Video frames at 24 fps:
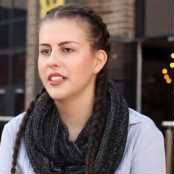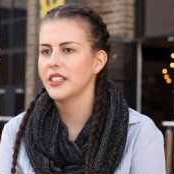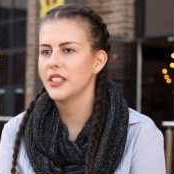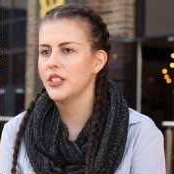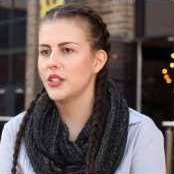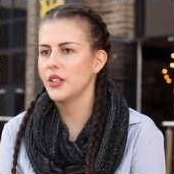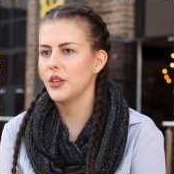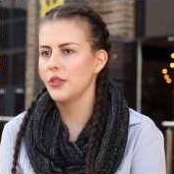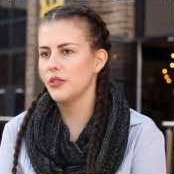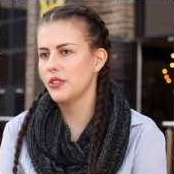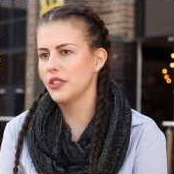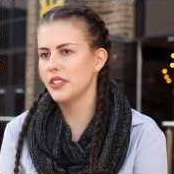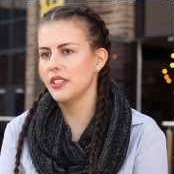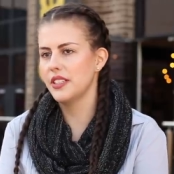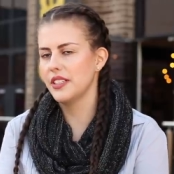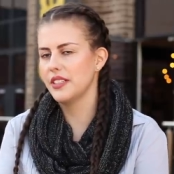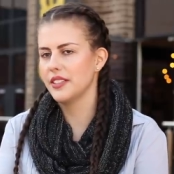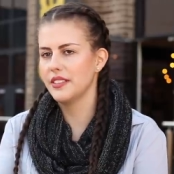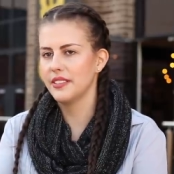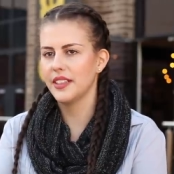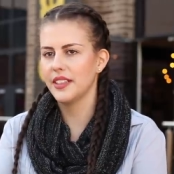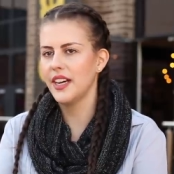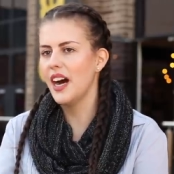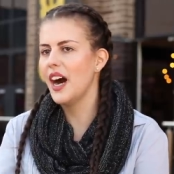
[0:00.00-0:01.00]
So just
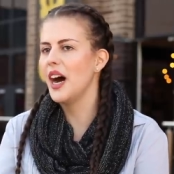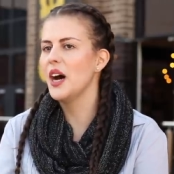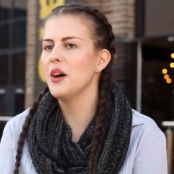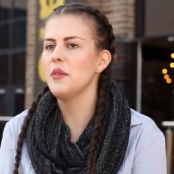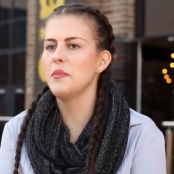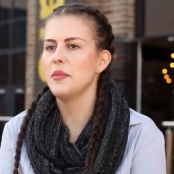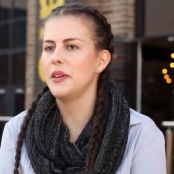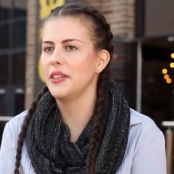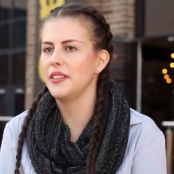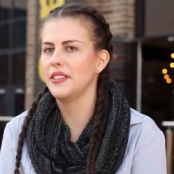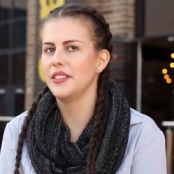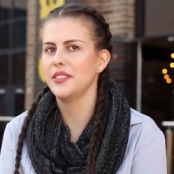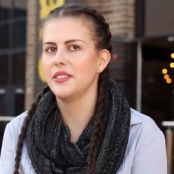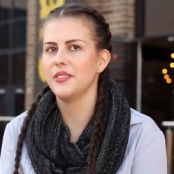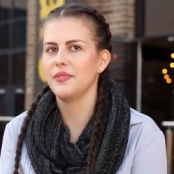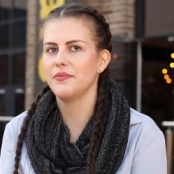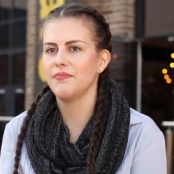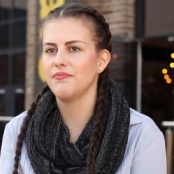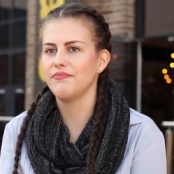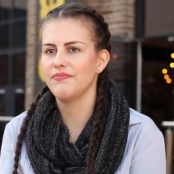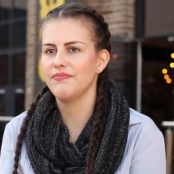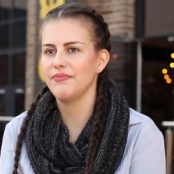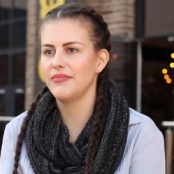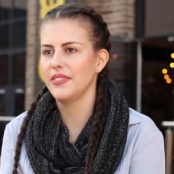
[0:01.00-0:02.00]
come
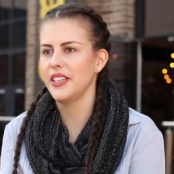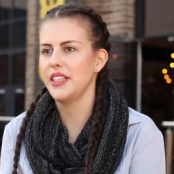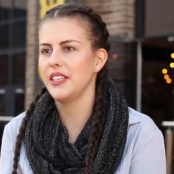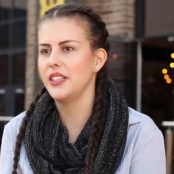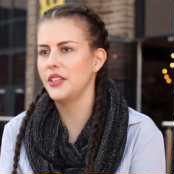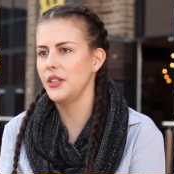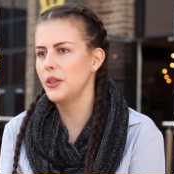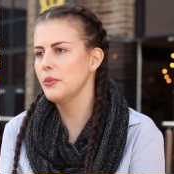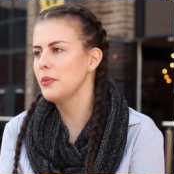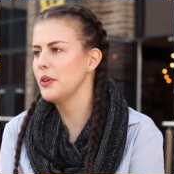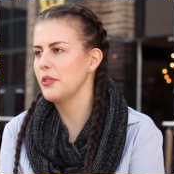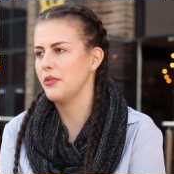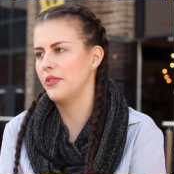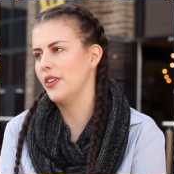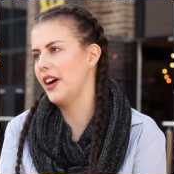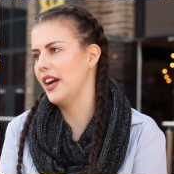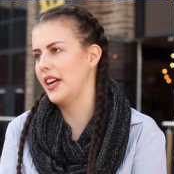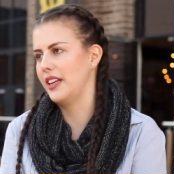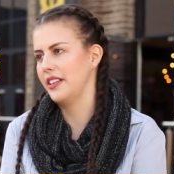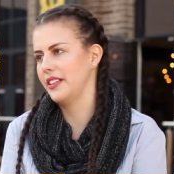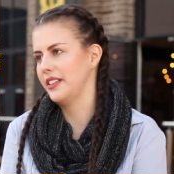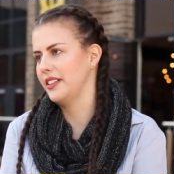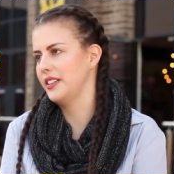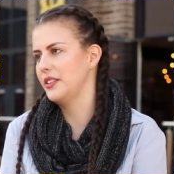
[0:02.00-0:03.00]
and, and you'll be
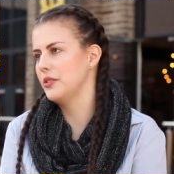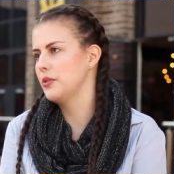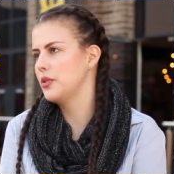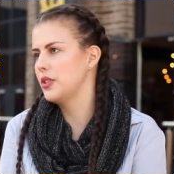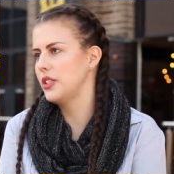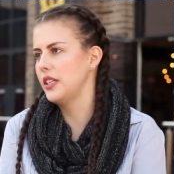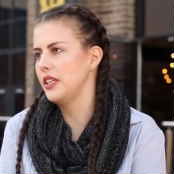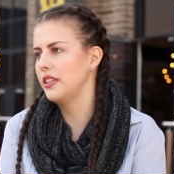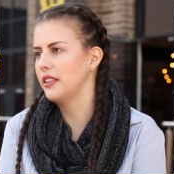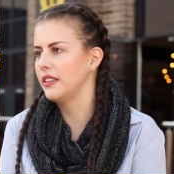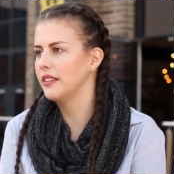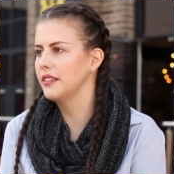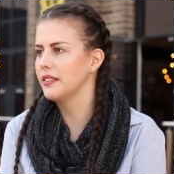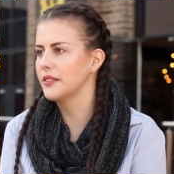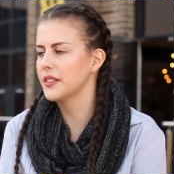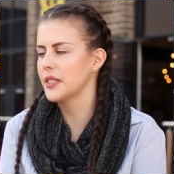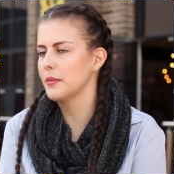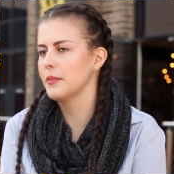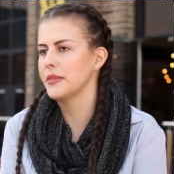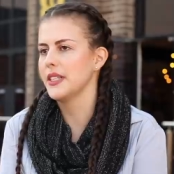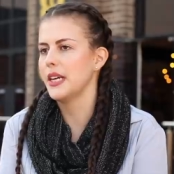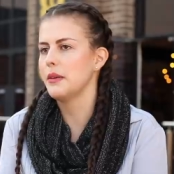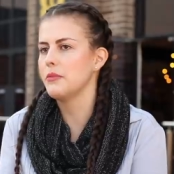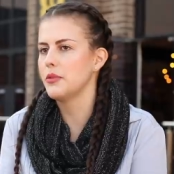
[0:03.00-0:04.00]
fine. You see,
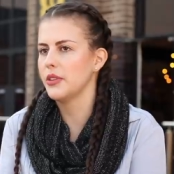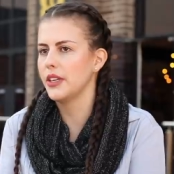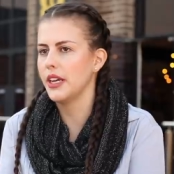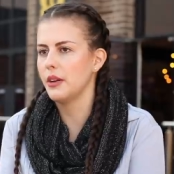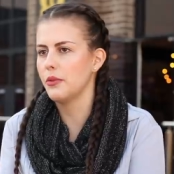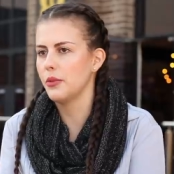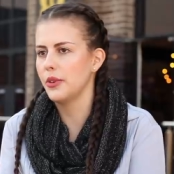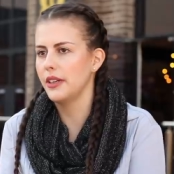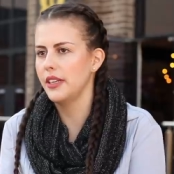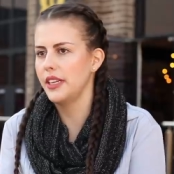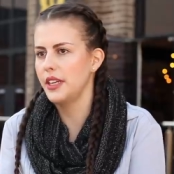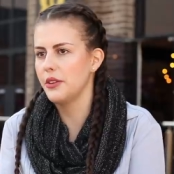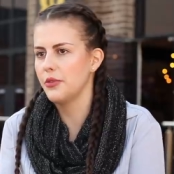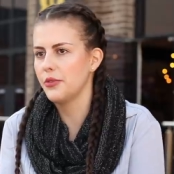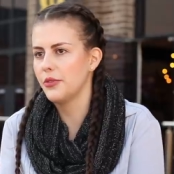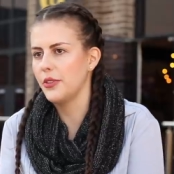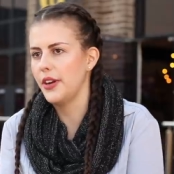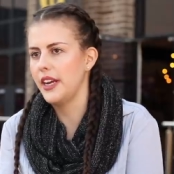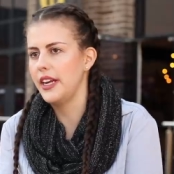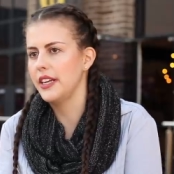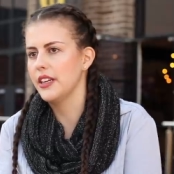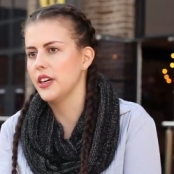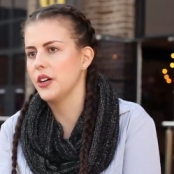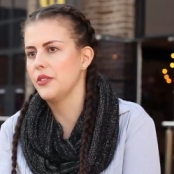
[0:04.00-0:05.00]
sometimes you get really
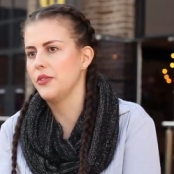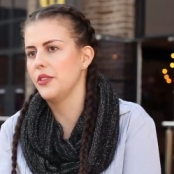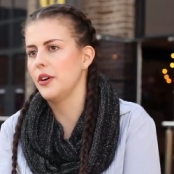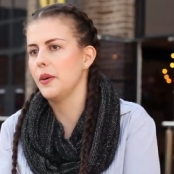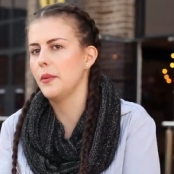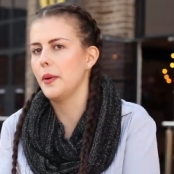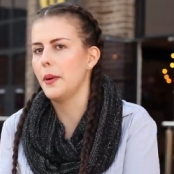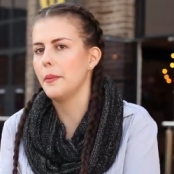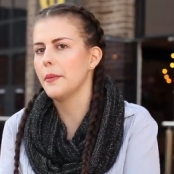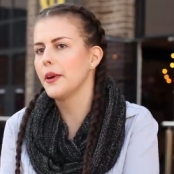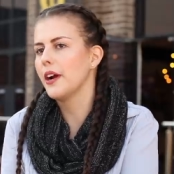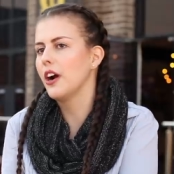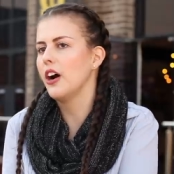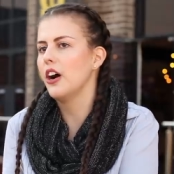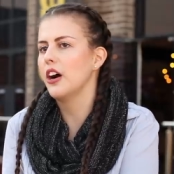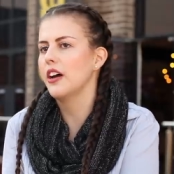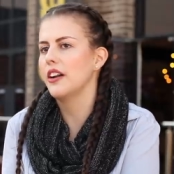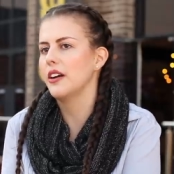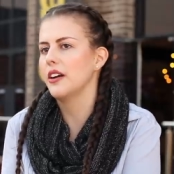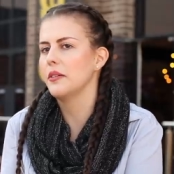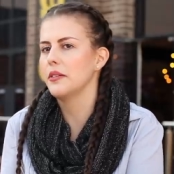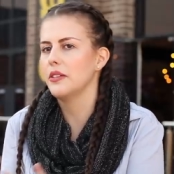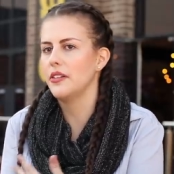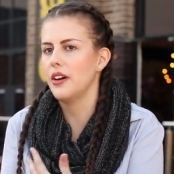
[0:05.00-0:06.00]
afraid of, oh, oh my
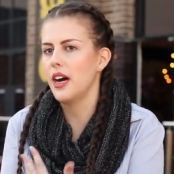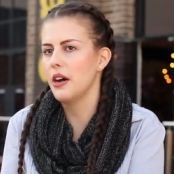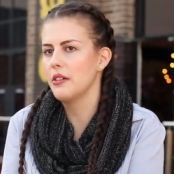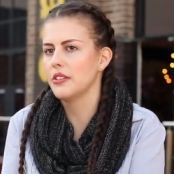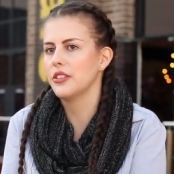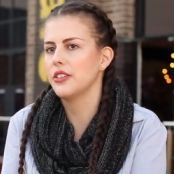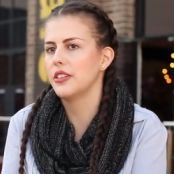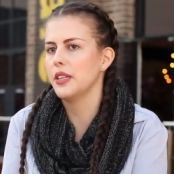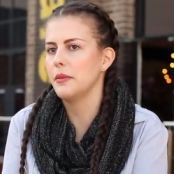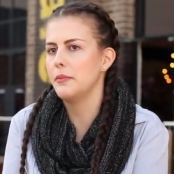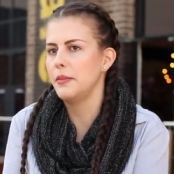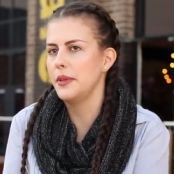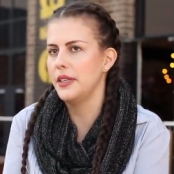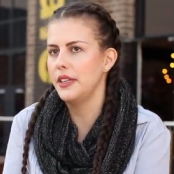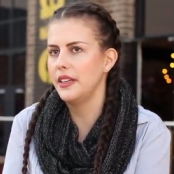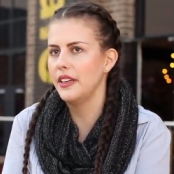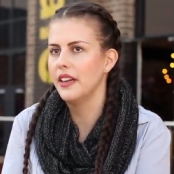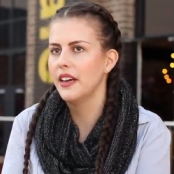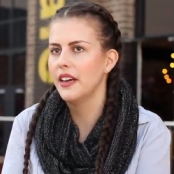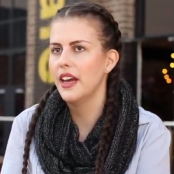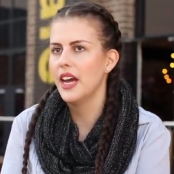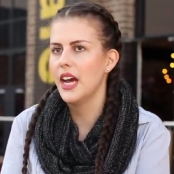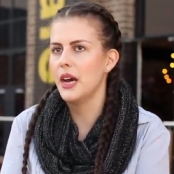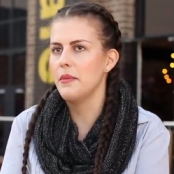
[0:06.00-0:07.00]
God, uh, how's it gonna be?
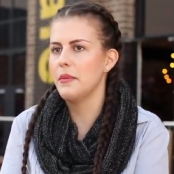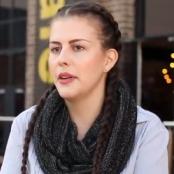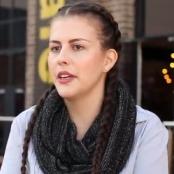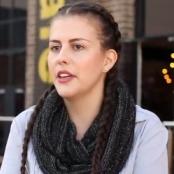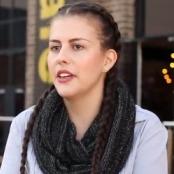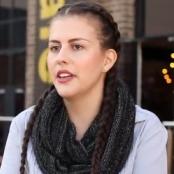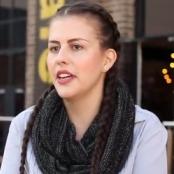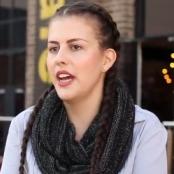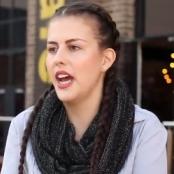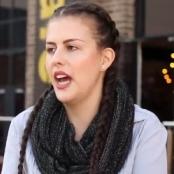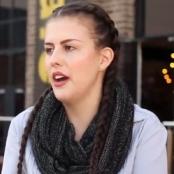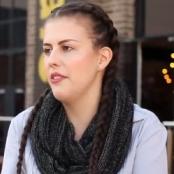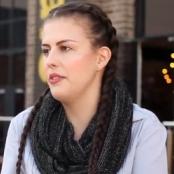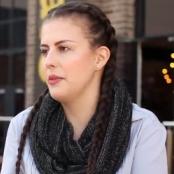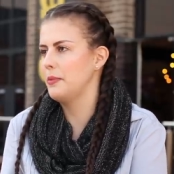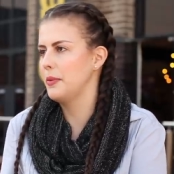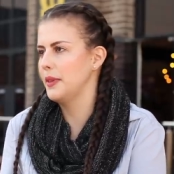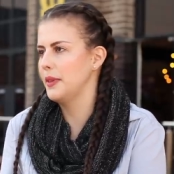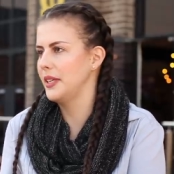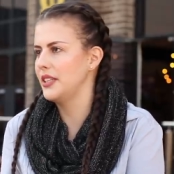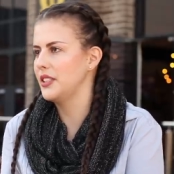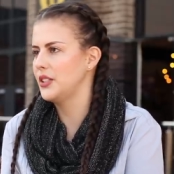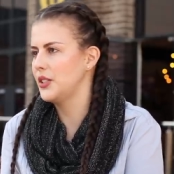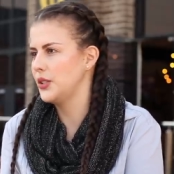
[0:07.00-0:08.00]
Am I gonna have a
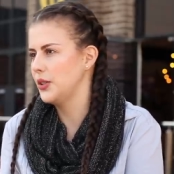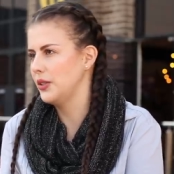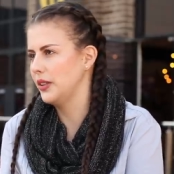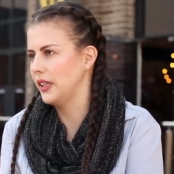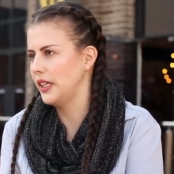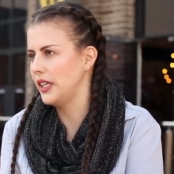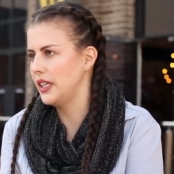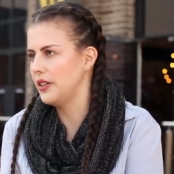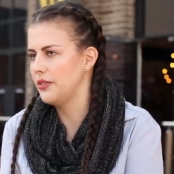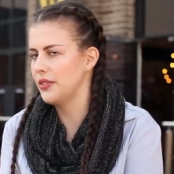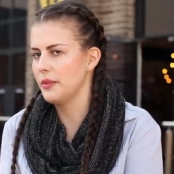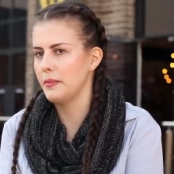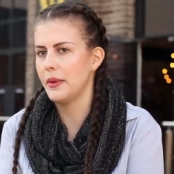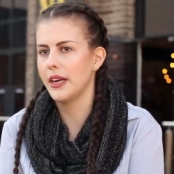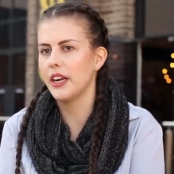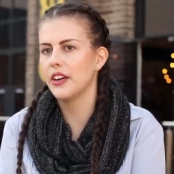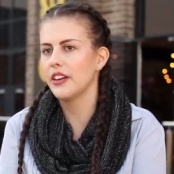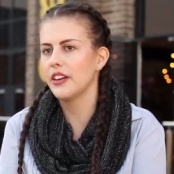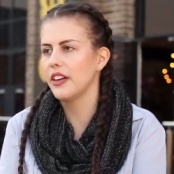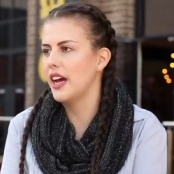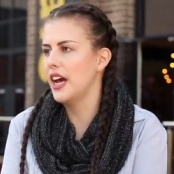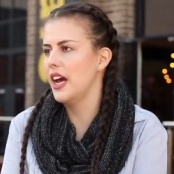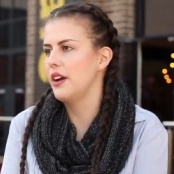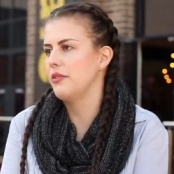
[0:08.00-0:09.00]
place to live? Am I
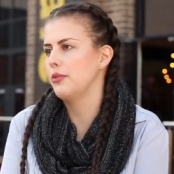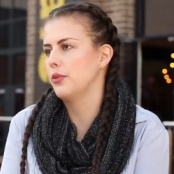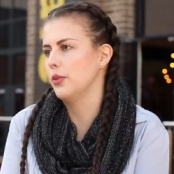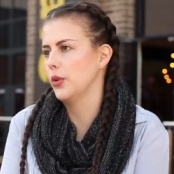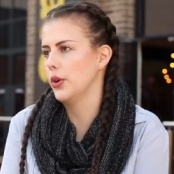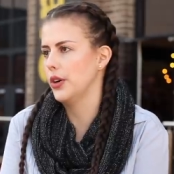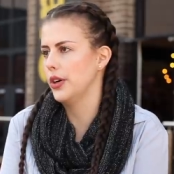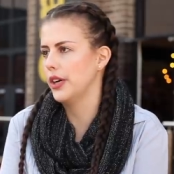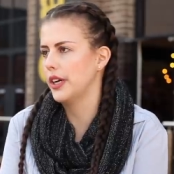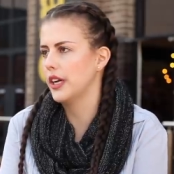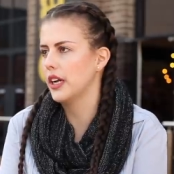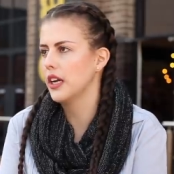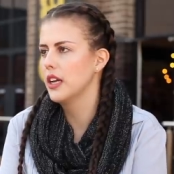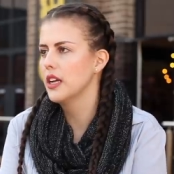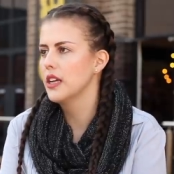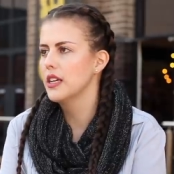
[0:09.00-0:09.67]
gonna have work?